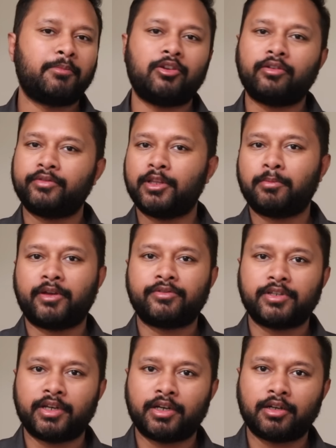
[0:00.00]
Many of them have
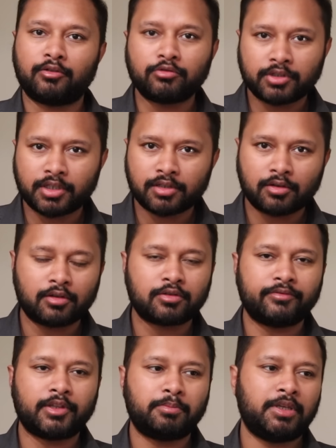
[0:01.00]
shared questions
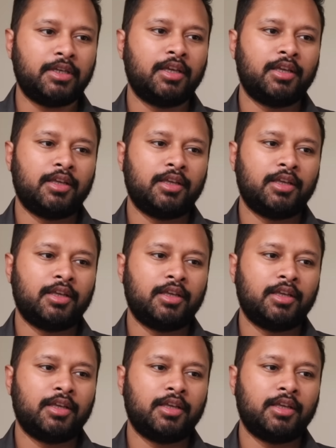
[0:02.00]
also with me.